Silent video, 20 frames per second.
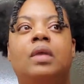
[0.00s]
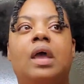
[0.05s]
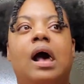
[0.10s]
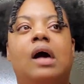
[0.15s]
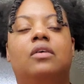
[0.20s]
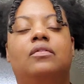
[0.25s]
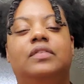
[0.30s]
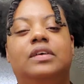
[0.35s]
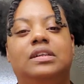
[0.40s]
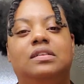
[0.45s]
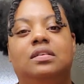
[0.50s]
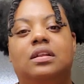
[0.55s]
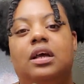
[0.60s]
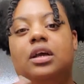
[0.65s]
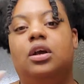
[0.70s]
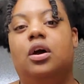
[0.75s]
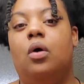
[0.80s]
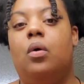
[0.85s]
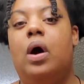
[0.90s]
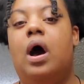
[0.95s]
outfit to
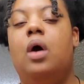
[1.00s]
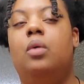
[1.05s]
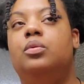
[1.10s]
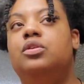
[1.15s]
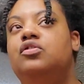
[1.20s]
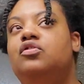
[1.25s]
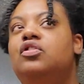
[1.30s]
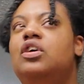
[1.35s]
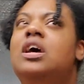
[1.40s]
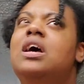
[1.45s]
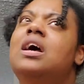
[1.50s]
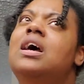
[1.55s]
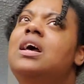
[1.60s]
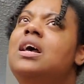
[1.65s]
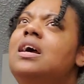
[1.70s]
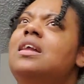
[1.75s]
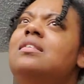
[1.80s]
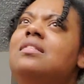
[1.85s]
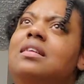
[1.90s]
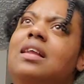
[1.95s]
like go out, which
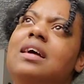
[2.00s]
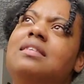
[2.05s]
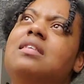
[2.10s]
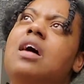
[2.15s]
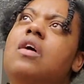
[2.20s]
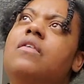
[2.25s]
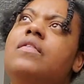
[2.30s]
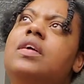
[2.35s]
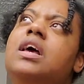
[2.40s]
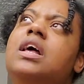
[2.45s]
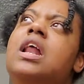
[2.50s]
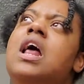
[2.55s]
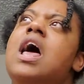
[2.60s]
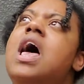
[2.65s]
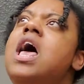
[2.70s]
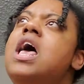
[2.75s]
it is a nice outfit.